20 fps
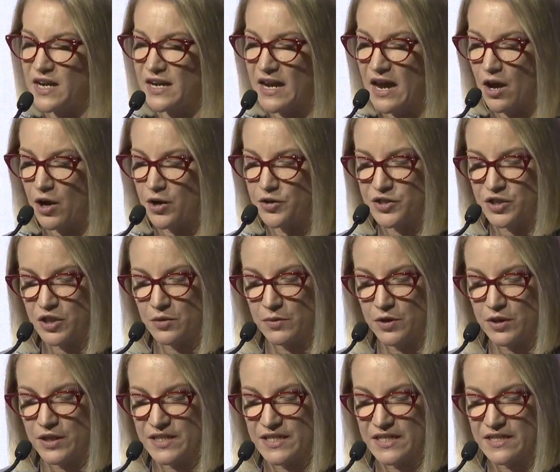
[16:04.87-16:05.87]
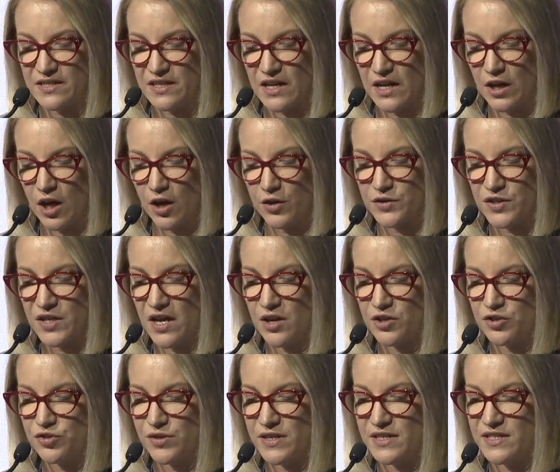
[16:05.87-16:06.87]
in our host communities and host
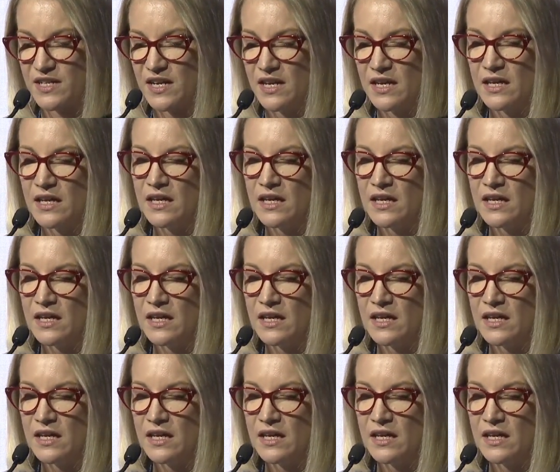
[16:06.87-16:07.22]
countries.